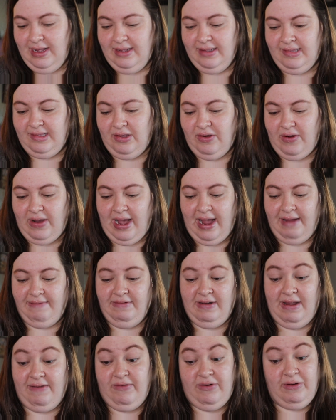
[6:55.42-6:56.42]
So I've
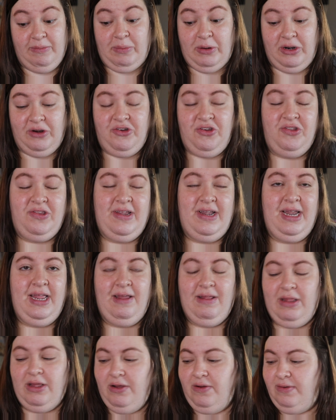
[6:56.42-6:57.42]
never purchased
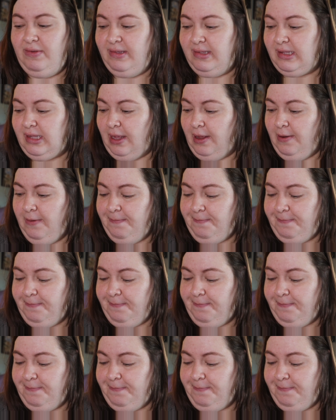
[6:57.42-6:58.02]
any of those.